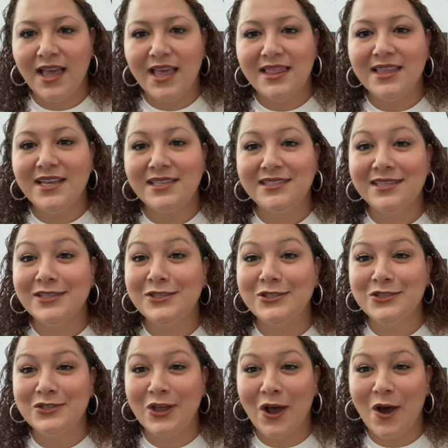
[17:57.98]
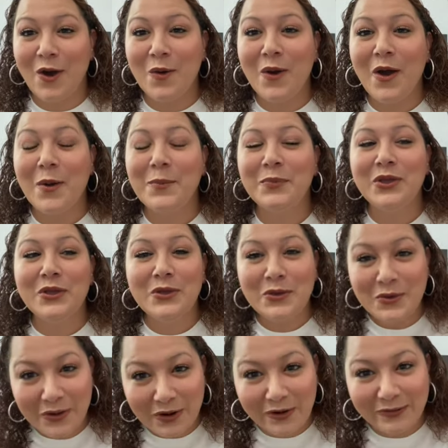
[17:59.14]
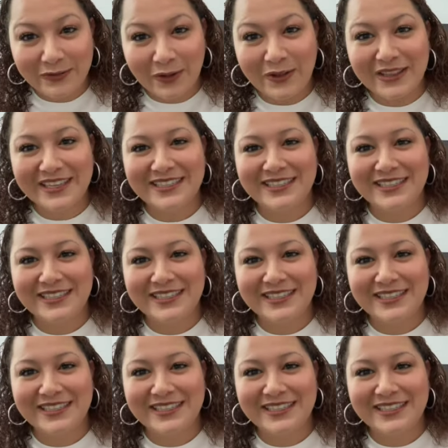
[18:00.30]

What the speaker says: This is so beautiful. This